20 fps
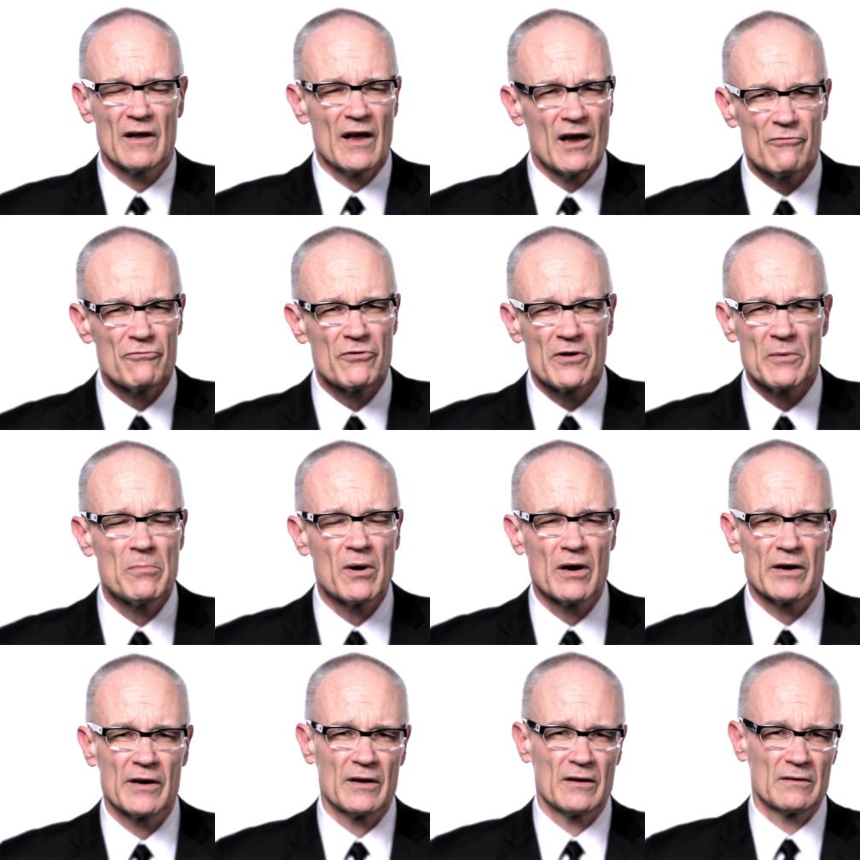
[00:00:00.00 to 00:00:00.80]

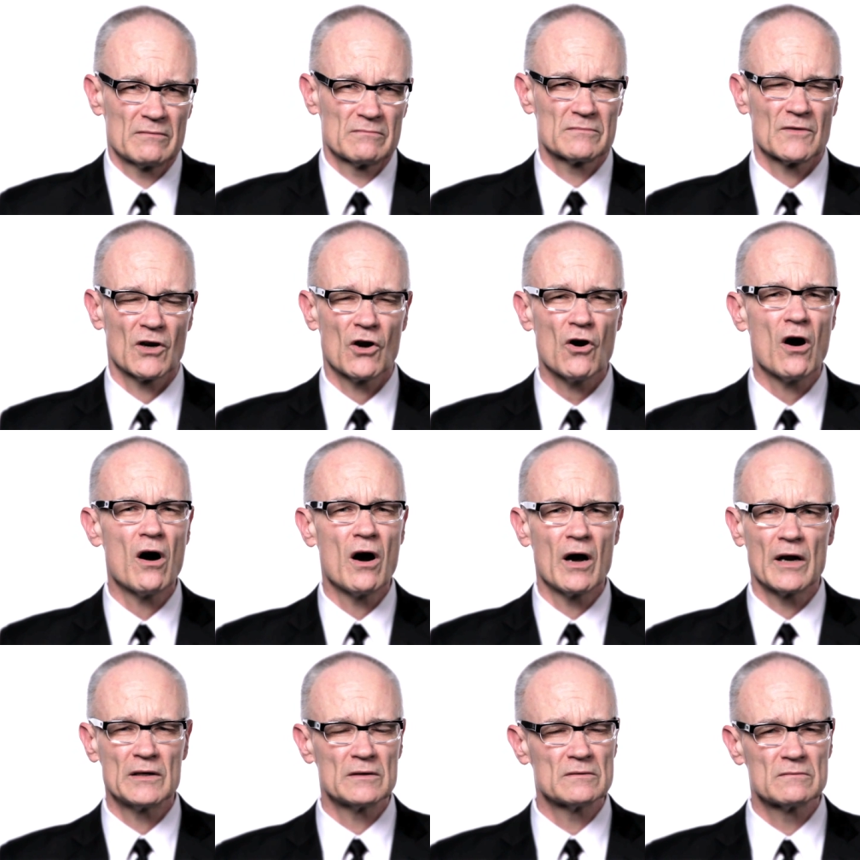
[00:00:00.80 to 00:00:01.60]
Everybody
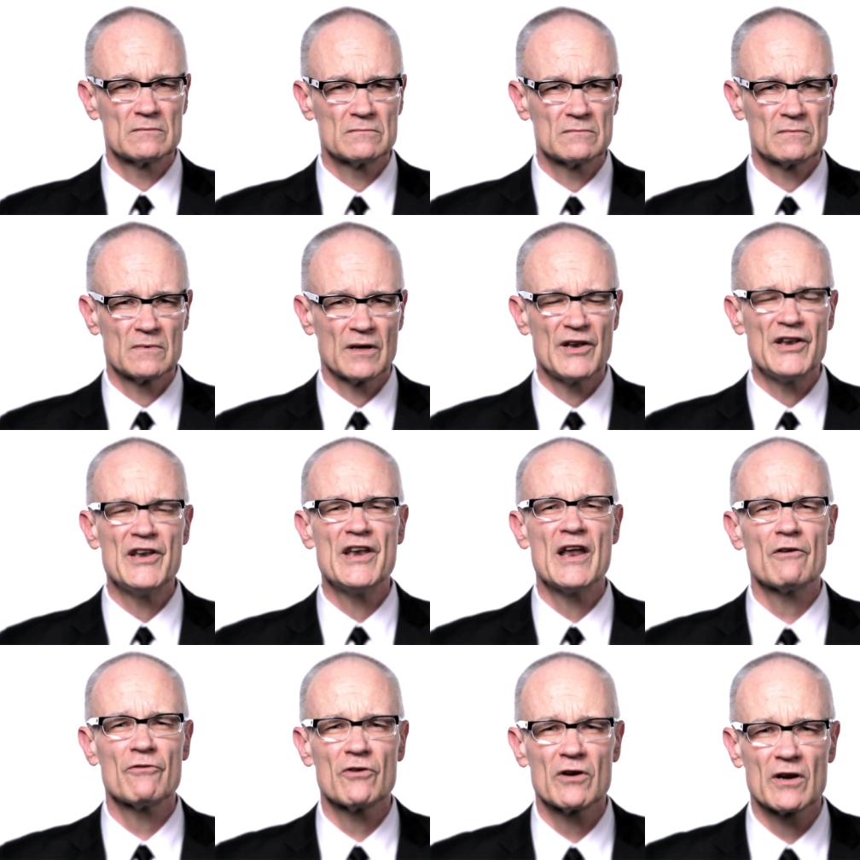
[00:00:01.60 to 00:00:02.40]
gone,
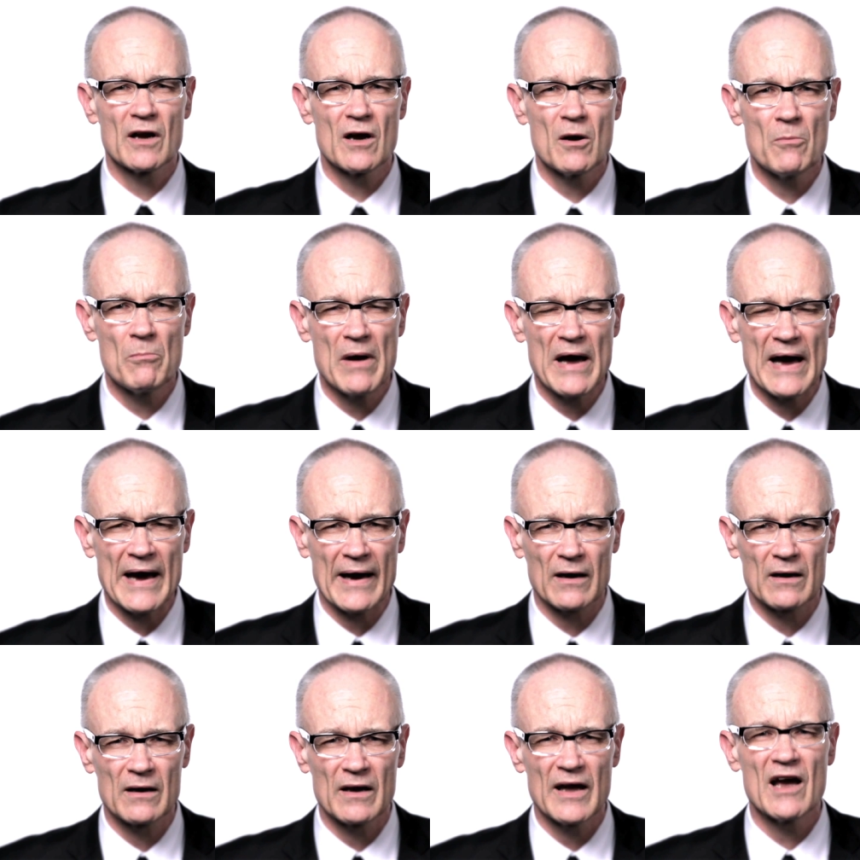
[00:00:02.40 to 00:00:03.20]
never to come
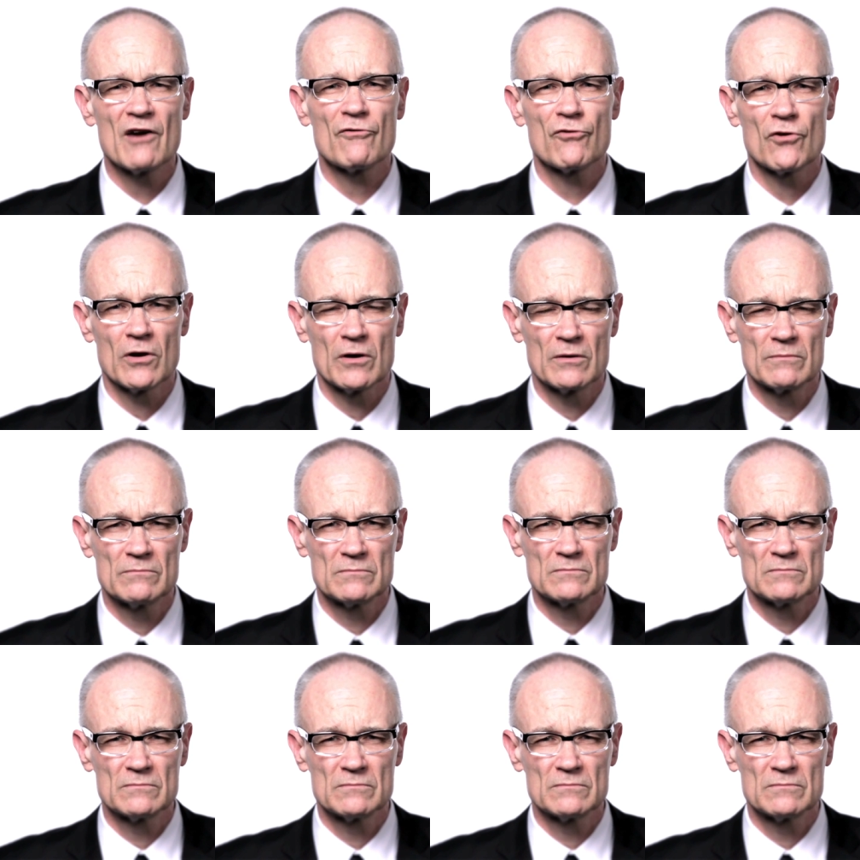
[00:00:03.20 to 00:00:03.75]
back, ever.